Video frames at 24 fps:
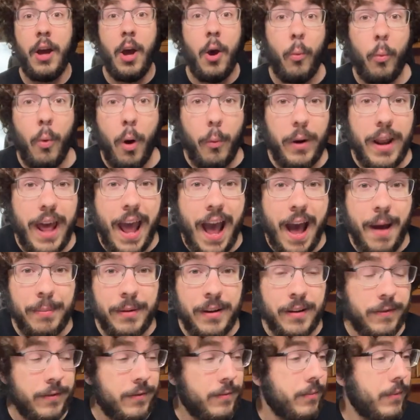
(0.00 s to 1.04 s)
What would happen
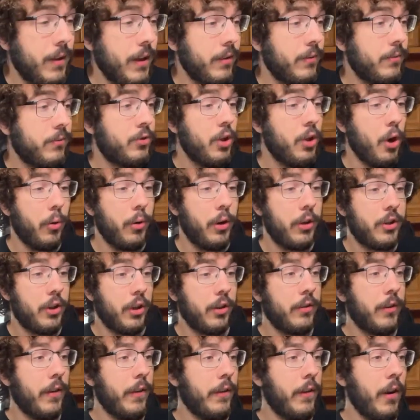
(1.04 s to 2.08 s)
if Yoda
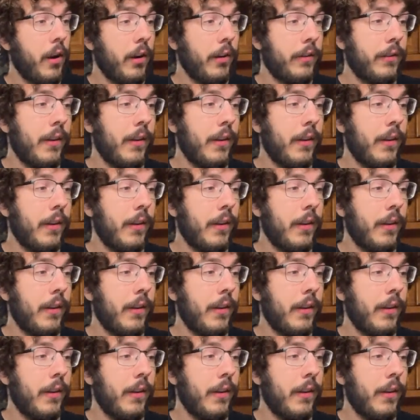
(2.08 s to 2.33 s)
turned to the dark